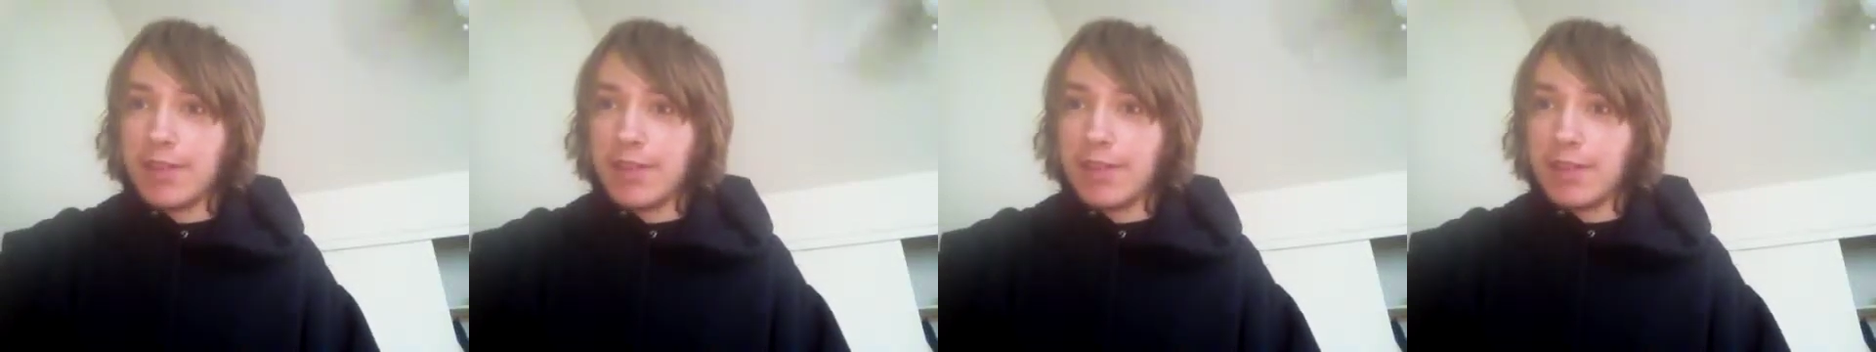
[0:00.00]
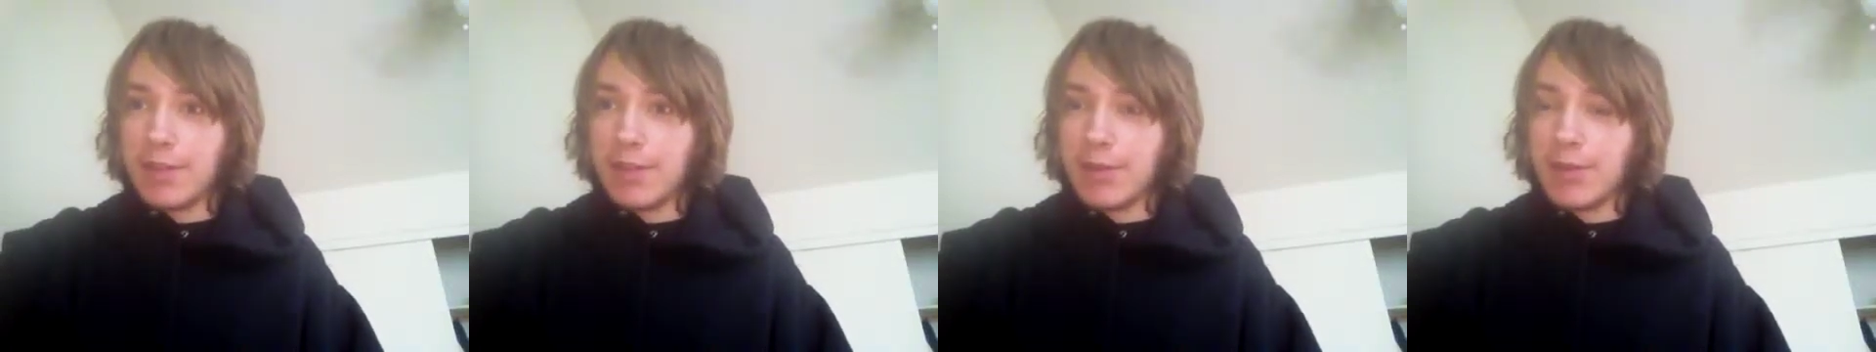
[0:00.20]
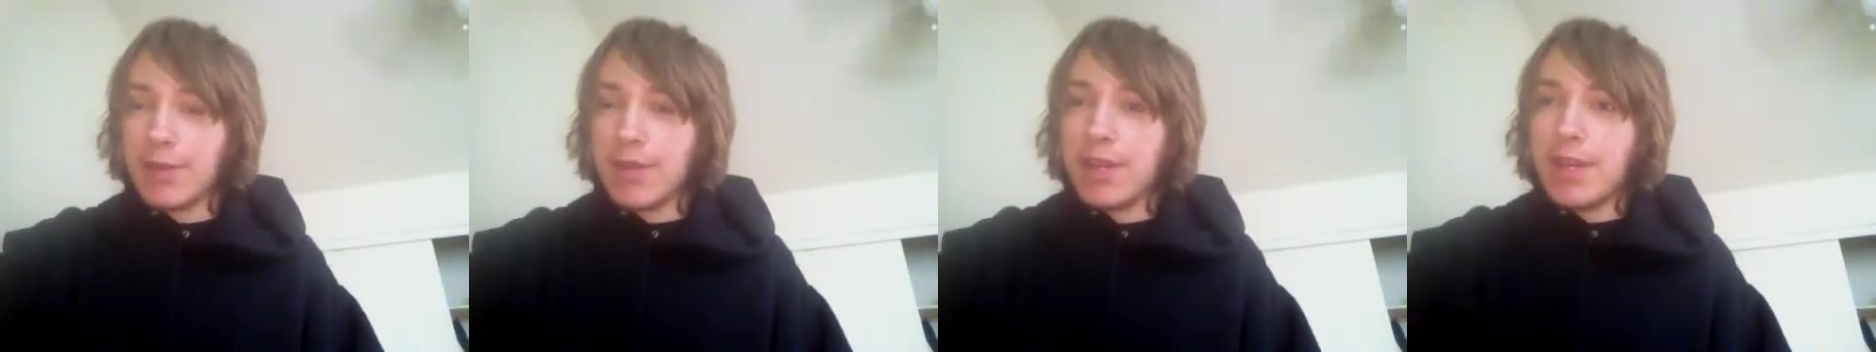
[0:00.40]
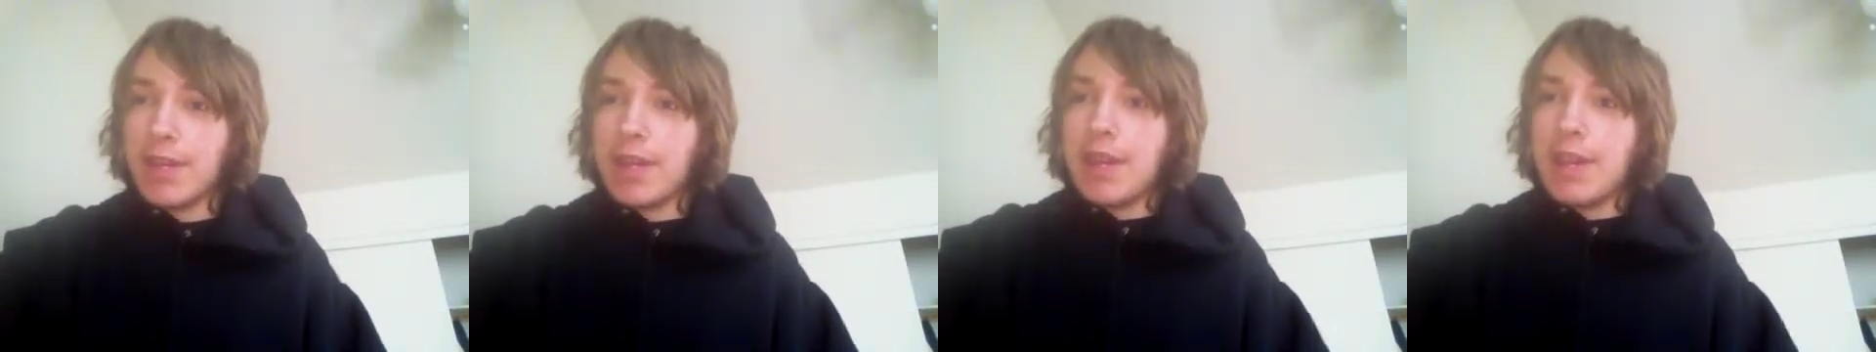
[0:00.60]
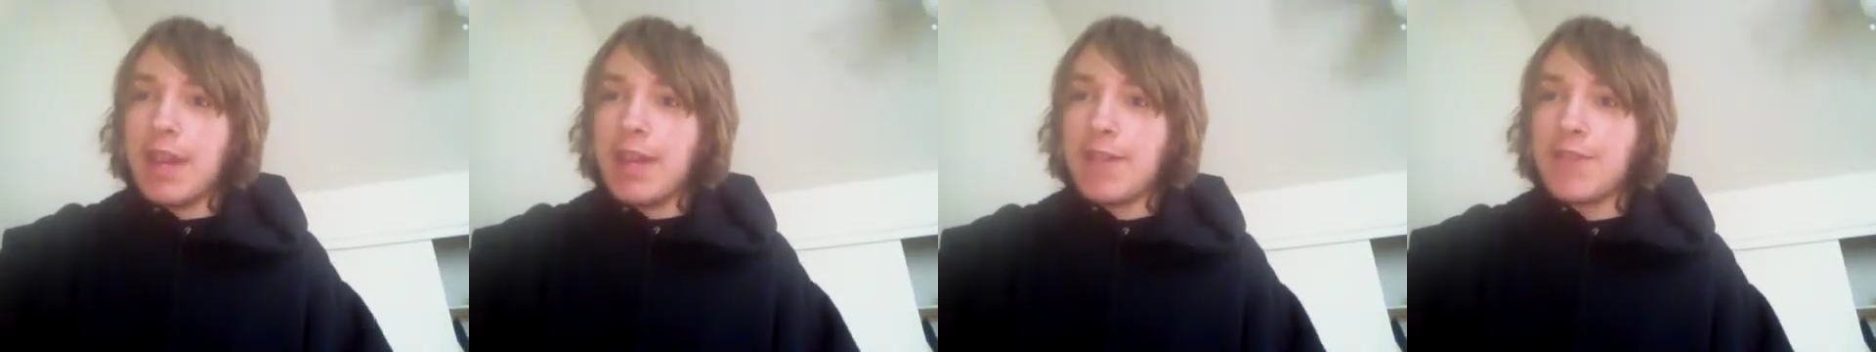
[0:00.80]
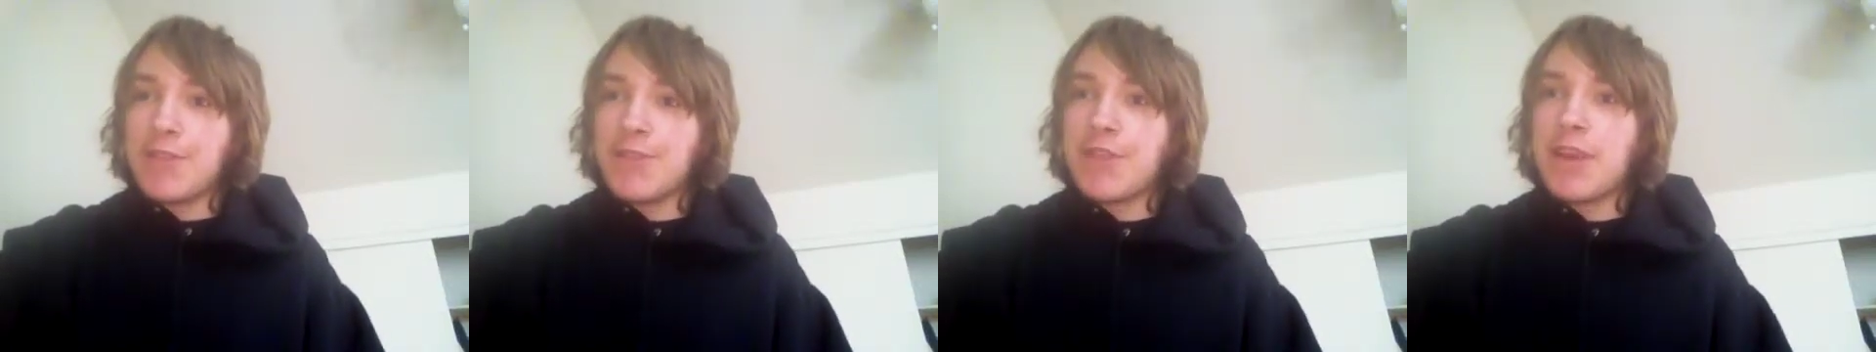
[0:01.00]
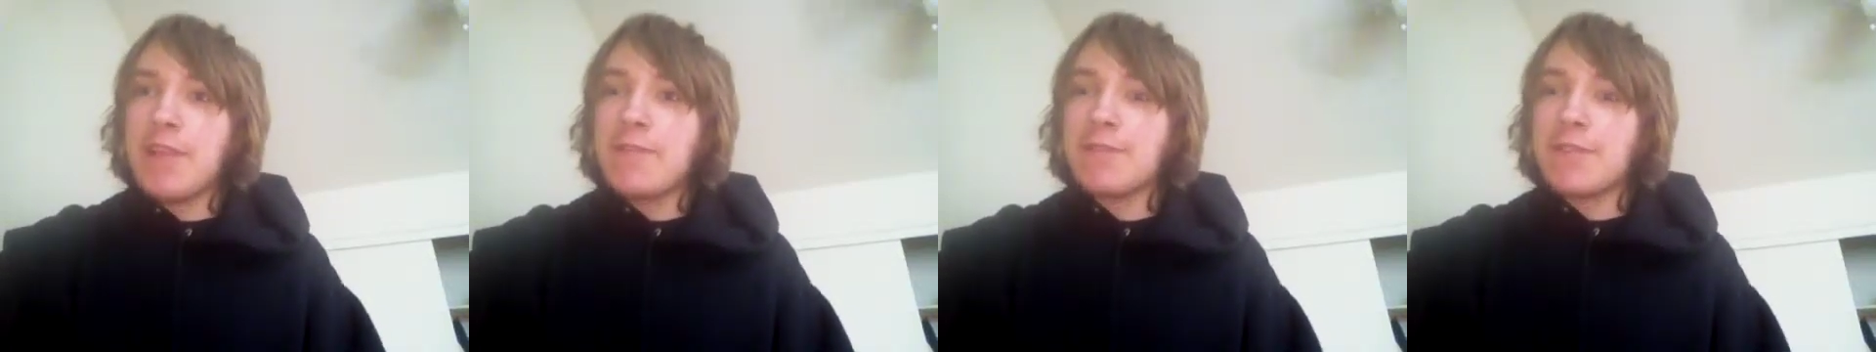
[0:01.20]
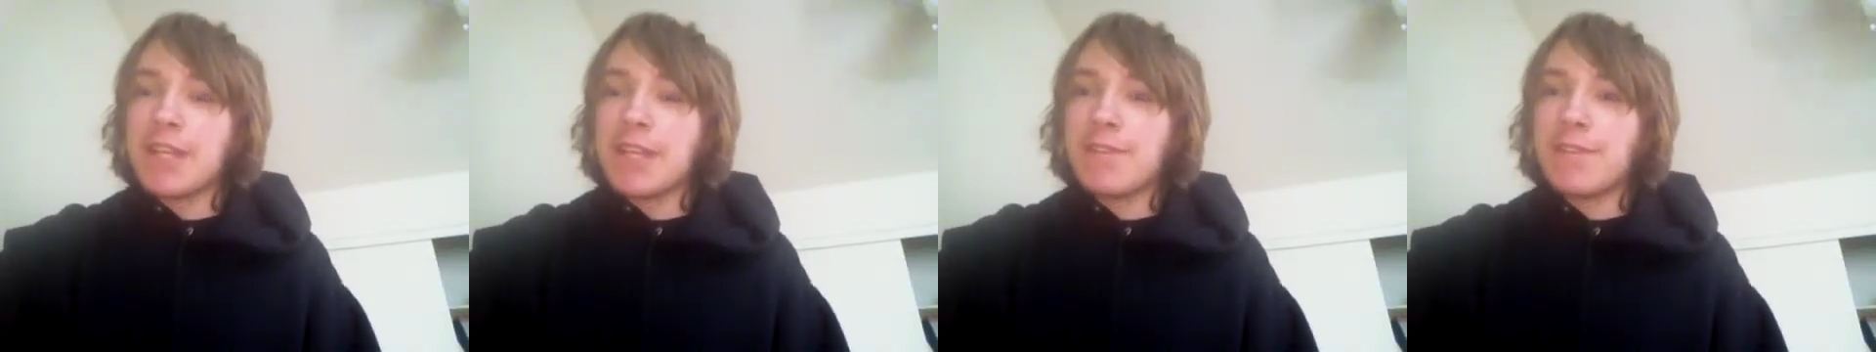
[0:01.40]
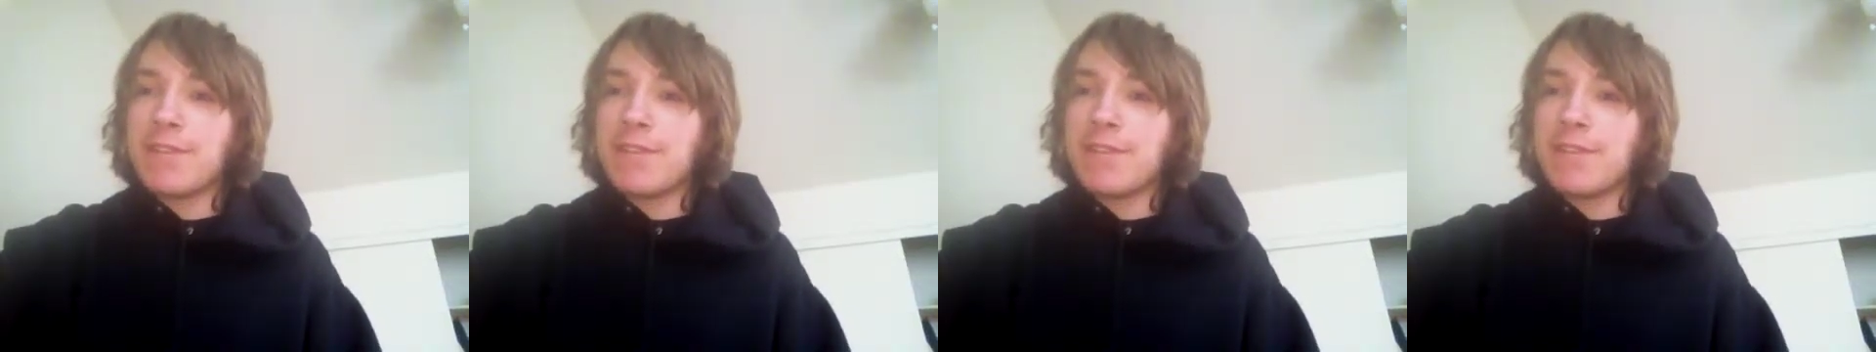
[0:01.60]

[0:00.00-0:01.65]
And they're not like